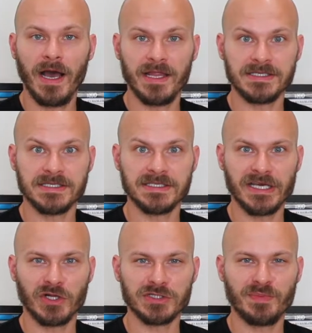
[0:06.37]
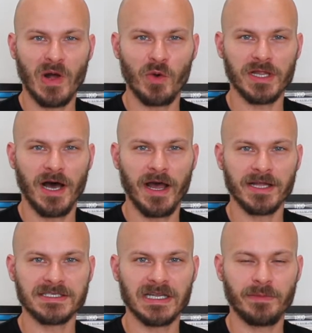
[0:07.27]
Hi, this is Nicholas Bell with
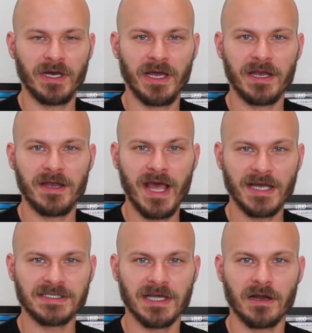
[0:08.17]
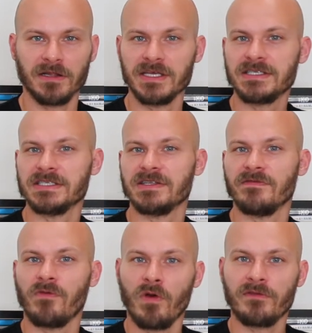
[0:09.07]
Ion Cinema, and next on our list is the
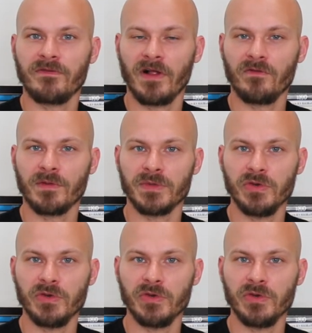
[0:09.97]
fourth film from